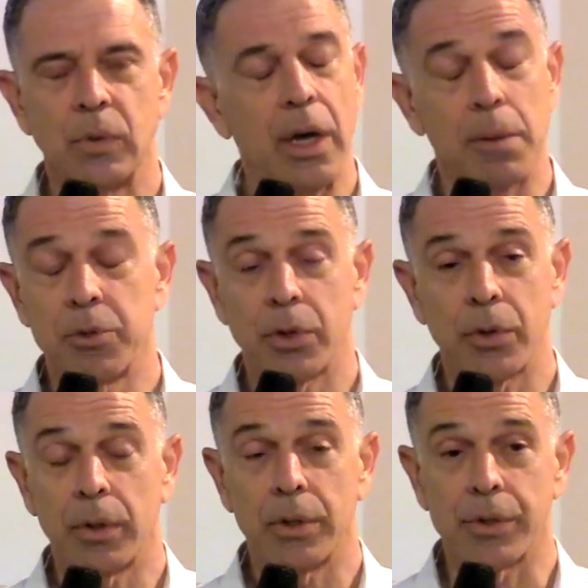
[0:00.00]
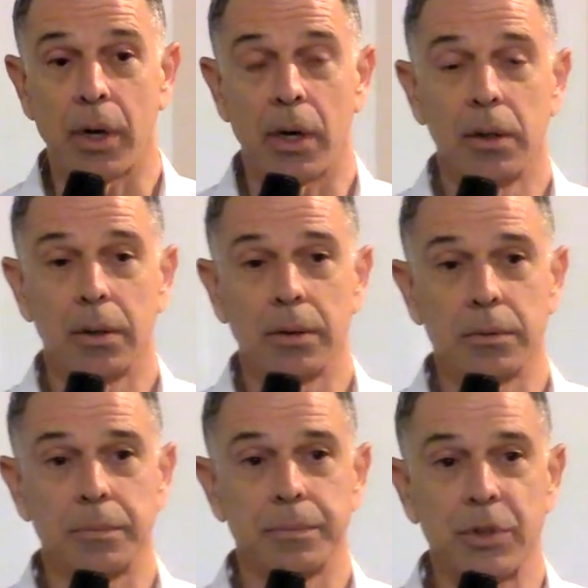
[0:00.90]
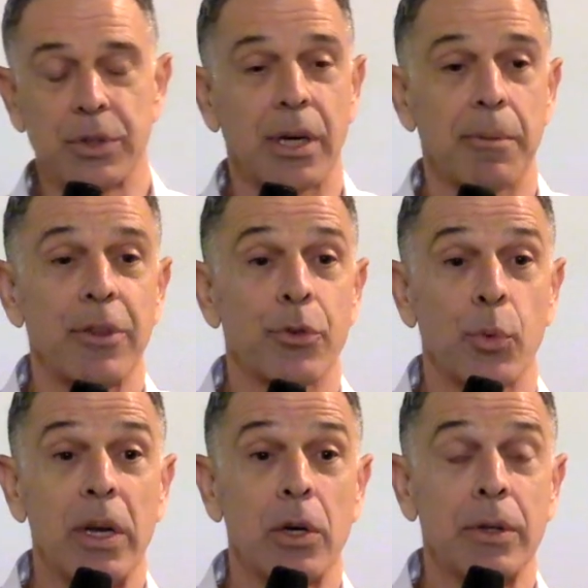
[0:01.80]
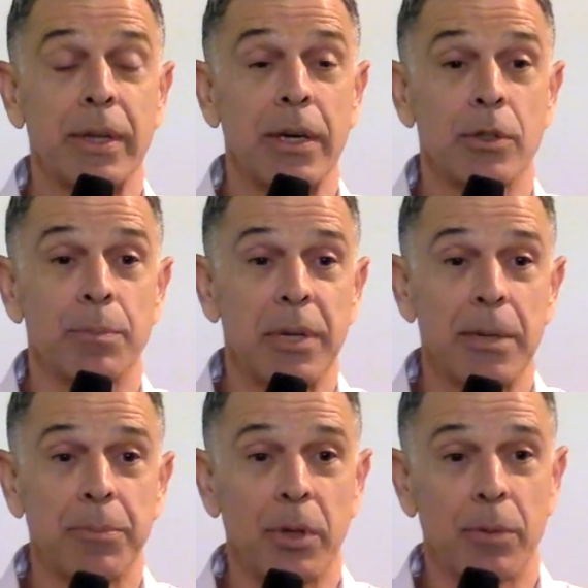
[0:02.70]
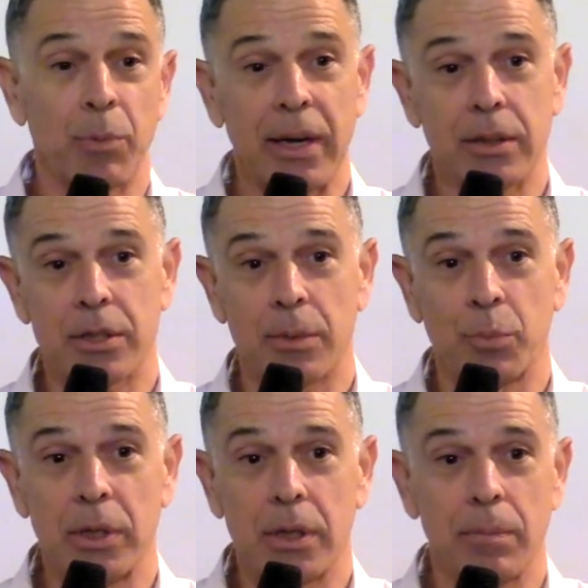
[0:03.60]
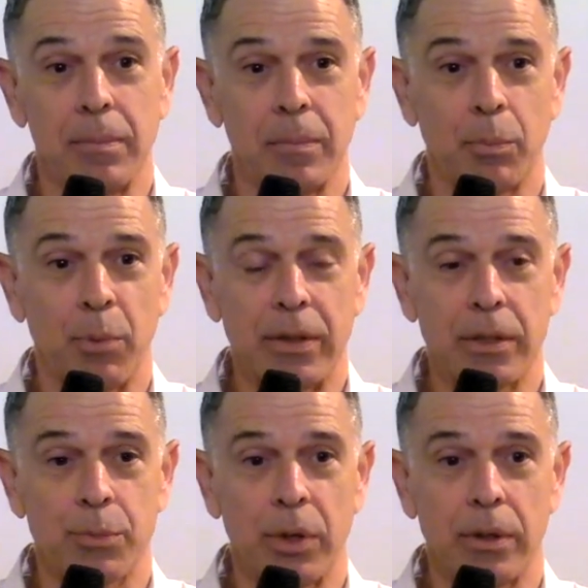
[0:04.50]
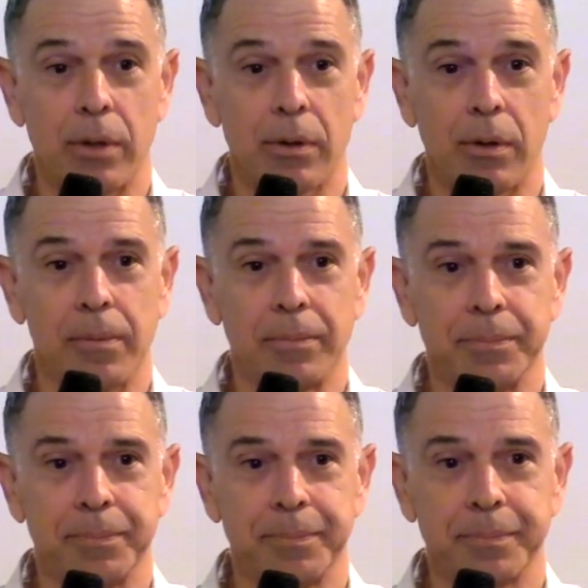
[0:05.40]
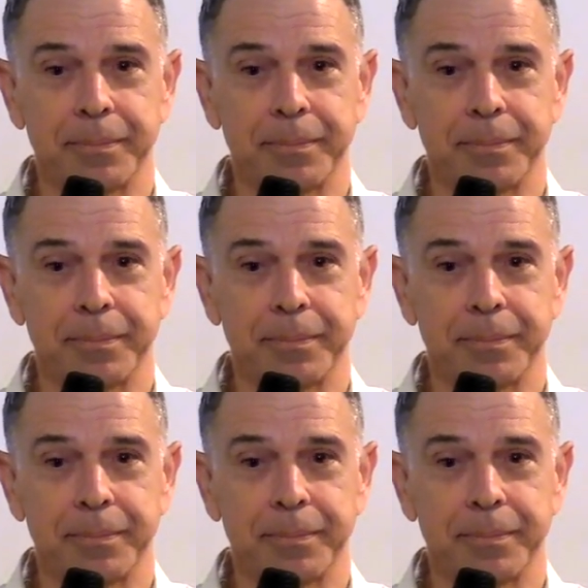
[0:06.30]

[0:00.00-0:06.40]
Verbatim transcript: Yeah, I'm sure there is, yeah. Okay. You're talking about 300,000 people that practice Bwiti, so. Right.